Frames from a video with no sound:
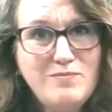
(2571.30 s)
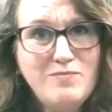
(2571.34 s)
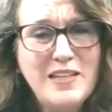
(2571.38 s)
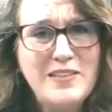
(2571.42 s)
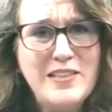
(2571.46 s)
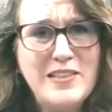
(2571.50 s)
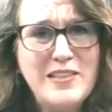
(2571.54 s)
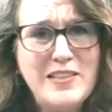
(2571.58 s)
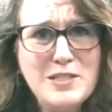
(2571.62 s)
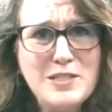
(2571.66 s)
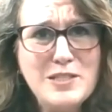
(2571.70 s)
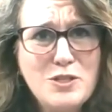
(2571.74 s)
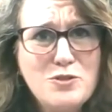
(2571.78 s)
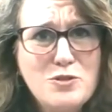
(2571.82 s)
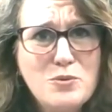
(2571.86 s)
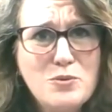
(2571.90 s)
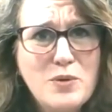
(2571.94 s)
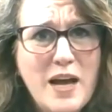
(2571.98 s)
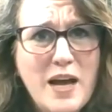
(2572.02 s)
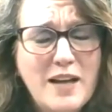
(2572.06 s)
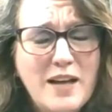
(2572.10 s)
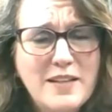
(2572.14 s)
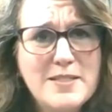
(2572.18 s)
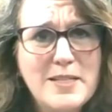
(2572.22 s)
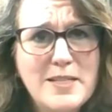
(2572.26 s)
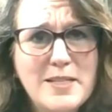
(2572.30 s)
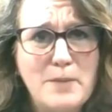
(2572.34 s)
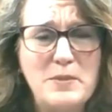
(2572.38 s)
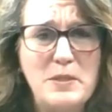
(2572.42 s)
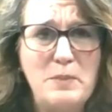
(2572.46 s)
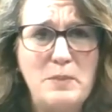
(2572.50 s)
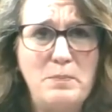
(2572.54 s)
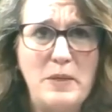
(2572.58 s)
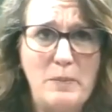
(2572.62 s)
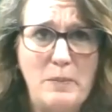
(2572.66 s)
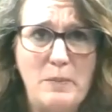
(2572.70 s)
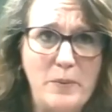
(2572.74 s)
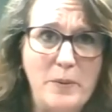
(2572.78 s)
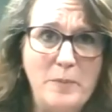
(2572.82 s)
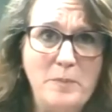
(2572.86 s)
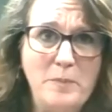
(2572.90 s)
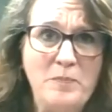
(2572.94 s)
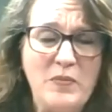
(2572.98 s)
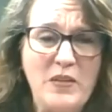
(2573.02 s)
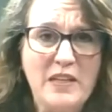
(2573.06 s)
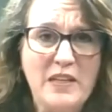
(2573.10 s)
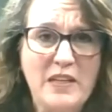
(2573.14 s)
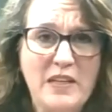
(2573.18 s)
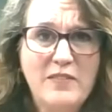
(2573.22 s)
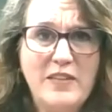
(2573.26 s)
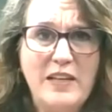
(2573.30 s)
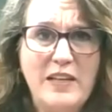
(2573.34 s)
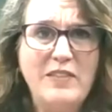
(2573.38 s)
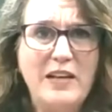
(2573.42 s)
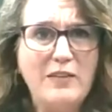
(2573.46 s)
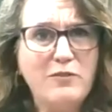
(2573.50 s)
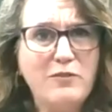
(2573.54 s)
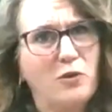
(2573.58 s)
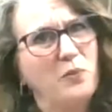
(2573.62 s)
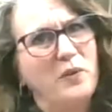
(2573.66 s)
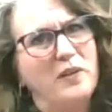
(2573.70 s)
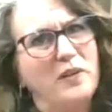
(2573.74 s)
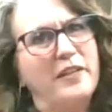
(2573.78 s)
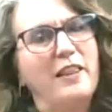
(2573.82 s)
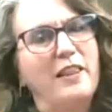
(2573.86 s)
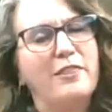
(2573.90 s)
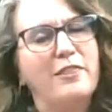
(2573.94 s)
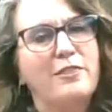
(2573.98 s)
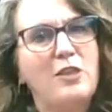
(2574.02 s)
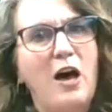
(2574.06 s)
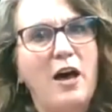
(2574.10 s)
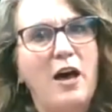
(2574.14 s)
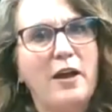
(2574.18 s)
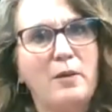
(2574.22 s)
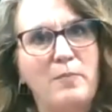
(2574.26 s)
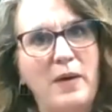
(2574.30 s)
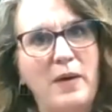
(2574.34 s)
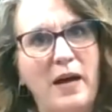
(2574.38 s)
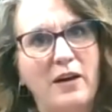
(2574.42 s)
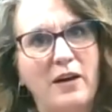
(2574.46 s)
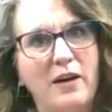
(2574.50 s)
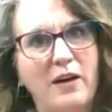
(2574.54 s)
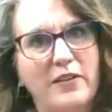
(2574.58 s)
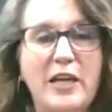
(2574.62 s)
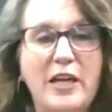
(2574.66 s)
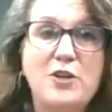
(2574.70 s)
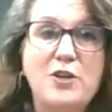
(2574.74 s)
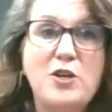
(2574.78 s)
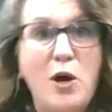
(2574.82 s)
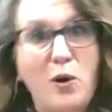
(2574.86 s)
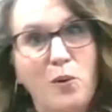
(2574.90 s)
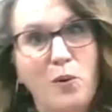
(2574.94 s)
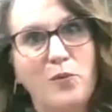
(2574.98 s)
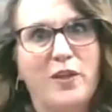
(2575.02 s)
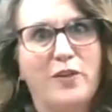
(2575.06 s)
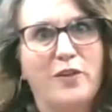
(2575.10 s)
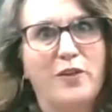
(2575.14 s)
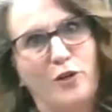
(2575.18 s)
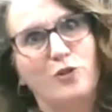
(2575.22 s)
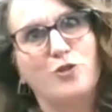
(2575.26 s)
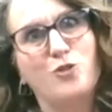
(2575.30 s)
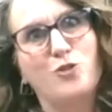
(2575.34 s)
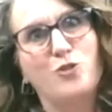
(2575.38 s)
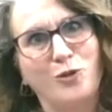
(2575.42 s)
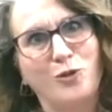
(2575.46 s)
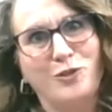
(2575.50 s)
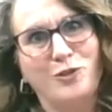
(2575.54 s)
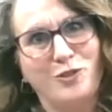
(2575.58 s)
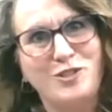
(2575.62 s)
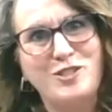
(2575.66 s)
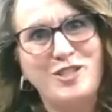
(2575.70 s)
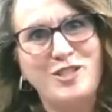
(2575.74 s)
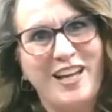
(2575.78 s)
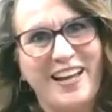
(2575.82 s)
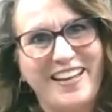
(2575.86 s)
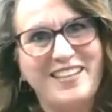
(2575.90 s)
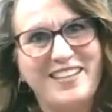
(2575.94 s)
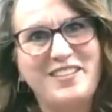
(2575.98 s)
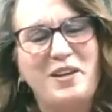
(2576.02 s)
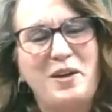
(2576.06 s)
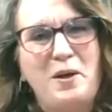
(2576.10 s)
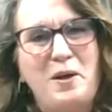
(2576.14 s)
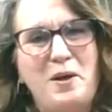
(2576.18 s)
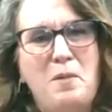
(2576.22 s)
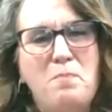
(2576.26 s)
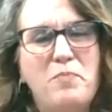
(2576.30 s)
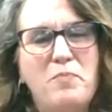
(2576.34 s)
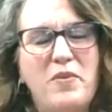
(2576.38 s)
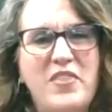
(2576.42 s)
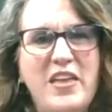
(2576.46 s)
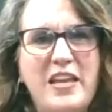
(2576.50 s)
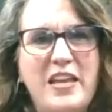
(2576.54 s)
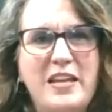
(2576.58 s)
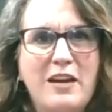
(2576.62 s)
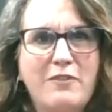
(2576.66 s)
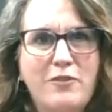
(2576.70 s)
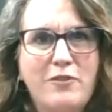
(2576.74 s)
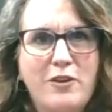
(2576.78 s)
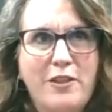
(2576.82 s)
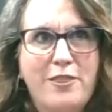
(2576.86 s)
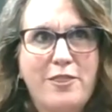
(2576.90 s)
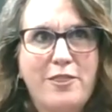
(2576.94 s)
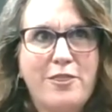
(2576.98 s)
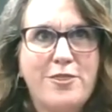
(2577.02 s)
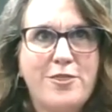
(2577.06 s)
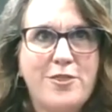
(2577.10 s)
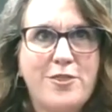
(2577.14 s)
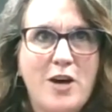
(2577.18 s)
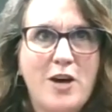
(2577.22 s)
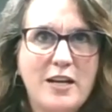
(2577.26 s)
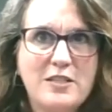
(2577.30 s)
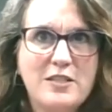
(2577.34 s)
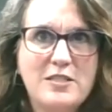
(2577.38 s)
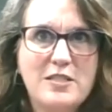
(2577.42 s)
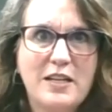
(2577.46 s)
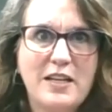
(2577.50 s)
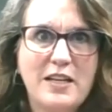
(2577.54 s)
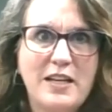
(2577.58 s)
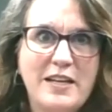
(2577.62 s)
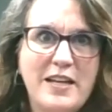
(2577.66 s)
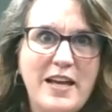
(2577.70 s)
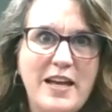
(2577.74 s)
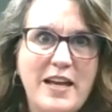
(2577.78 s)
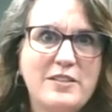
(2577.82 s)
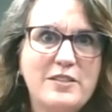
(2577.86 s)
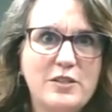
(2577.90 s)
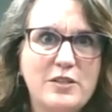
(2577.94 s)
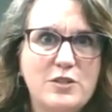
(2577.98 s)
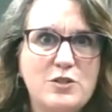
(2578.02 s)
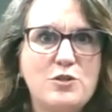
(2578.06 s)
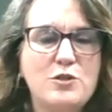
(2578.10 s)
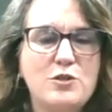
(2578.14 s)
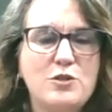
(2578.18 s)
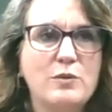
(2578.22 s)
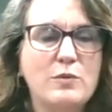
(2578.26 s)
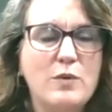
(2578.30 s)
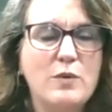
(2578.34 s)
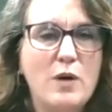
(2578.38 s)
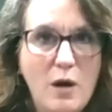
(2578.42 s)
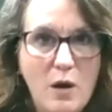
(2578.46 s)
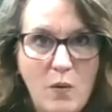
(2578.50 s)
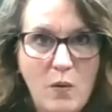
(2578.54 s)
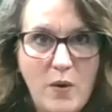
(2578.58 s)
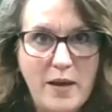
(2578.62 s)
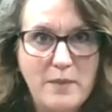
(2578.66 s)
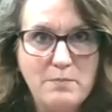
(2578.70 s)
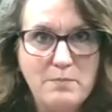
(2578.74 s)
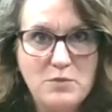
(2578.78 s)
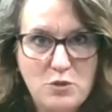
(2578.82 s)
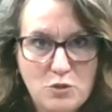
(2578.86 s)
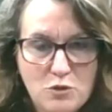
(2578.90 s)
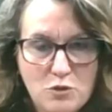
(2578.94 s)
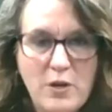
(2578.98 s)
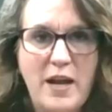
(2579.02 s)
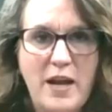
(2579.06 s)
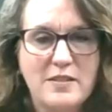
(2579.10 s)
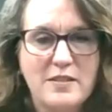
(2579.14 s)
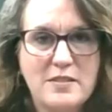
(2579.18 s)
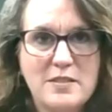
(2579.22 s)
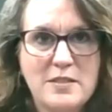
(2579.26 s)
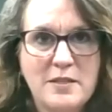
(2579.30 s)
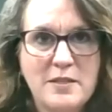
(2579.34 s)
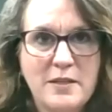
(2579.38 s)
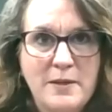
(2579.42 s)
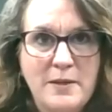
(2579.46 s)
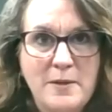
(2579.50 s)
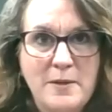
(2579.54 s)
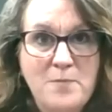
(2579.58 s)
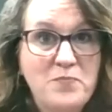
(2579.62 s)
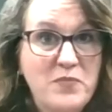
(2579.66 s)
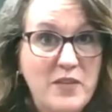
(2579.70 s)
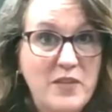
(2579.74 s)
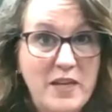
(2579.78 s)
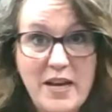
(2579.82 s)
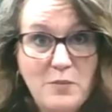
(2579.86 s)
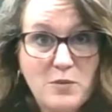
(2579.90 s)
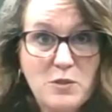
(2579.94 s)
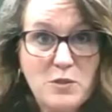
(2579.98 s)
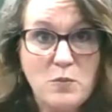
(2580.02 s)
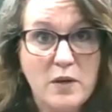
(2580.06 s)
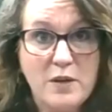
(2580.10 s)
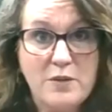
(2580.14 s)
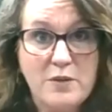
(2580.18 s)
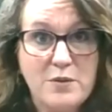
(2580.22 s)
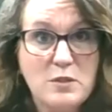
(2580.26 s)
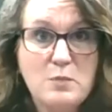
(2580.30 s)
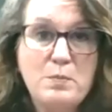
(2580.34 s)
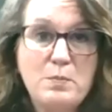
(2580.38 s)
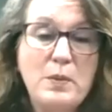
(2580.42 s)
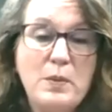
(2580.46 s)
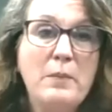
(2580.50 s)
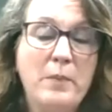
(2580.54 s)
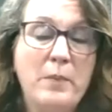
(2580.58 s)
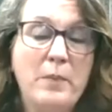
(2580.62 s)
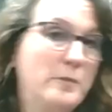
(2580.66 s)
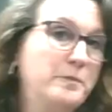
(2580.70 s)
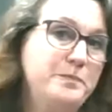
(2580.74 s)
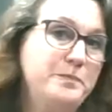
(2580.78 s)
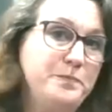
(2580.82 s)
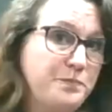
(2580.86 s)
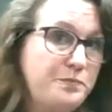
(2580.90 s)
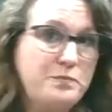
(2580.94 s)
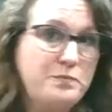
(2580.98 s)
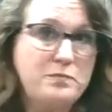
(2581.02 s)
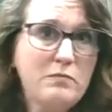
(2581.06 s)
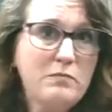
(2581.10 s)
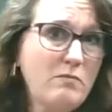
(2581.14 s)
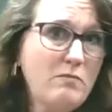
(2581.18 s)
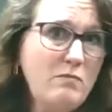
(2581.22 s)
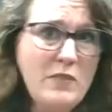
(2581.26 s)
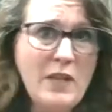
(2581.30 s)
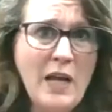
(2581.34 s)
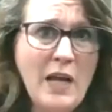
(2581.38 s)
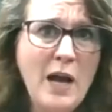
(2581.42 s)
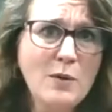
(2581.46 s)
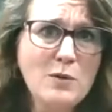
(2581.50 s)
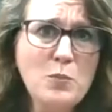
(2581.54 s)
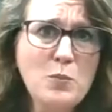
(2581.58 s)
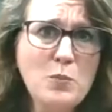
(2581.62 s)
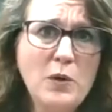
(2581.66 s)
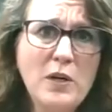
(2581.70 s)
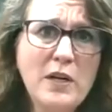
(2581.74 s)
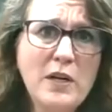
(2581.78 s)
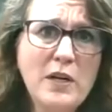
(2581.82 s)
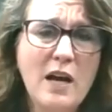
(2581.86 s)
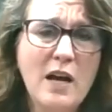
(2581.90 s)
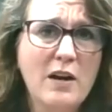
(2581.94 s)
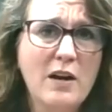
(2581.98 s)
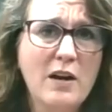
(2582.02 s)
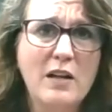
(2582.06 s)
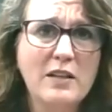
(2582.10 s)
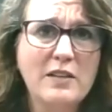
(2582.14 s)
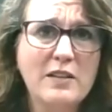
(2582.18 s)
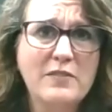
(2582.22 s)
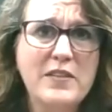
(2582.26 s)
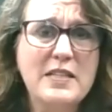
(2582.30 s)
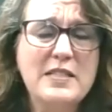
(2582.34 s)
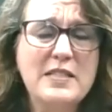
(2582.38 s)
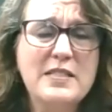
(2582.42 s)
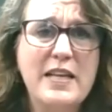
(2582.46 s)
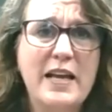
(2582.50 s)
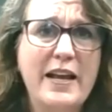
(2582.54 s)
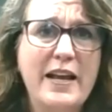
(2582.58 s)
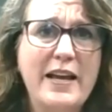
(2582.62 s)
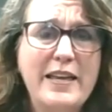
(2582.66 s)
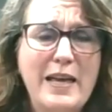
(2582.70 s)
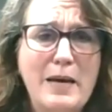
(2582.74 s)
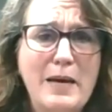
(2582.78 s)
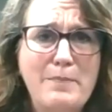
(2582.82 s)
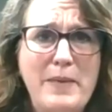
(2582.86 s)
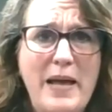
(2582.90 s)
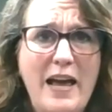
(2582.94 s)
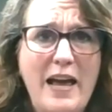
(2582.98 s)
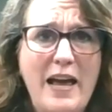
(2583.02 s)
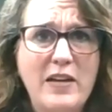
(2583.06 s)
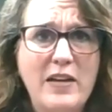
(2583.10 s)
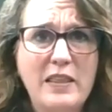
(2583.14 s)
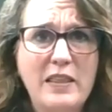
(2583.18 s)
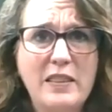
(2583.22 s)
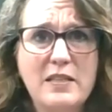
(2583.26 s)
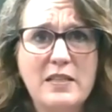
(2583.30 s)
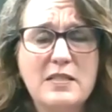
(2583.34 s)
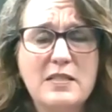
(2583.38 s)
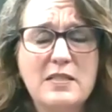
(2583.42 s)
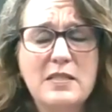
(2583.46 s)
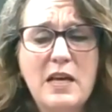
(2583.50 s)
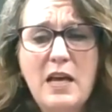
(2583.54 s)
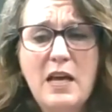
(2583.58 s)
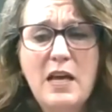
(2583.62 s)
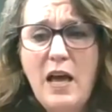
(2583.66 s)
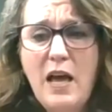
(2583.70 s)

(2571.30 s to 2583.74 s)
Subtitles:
this is a new concept to people. They've never really thought about, like, they know that their shoulder's tight, but they never thought to connect it to, oh, I'm stressed. And I was one of those people. I was working on all of this, and I kept having this,